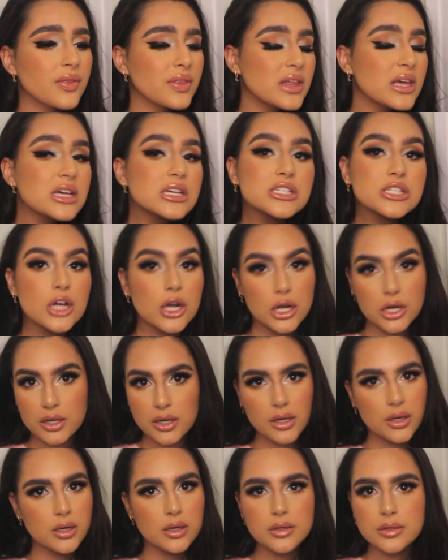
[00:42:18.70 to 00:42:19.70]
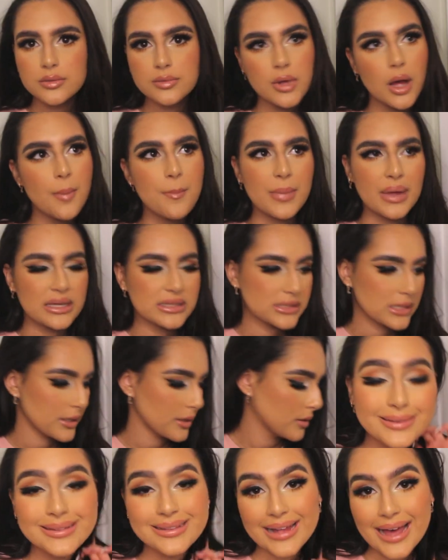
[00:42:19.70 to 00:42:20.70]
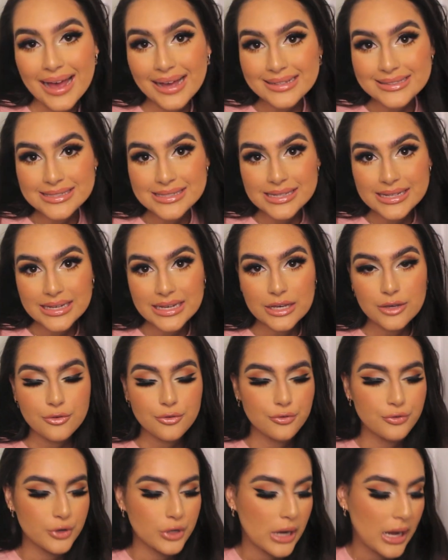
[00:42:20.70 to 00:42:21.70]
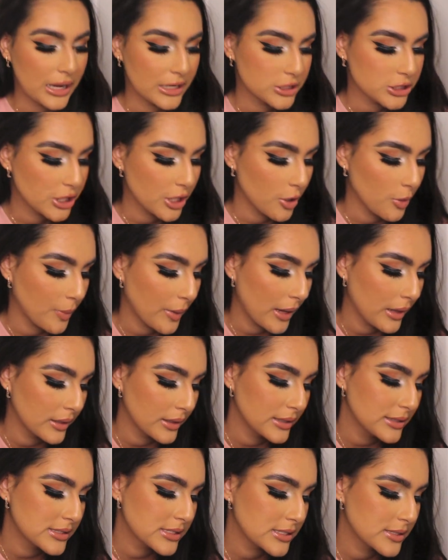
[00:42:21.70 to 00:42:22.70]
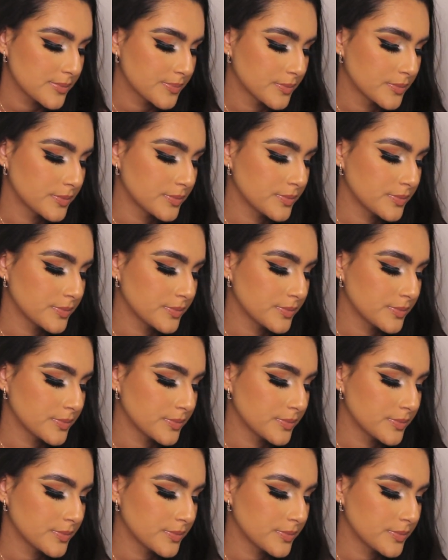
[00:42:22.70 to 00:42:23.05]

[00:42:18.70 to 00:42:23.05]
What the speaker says: These are amazing. Lastly, for eyeshadow palettes,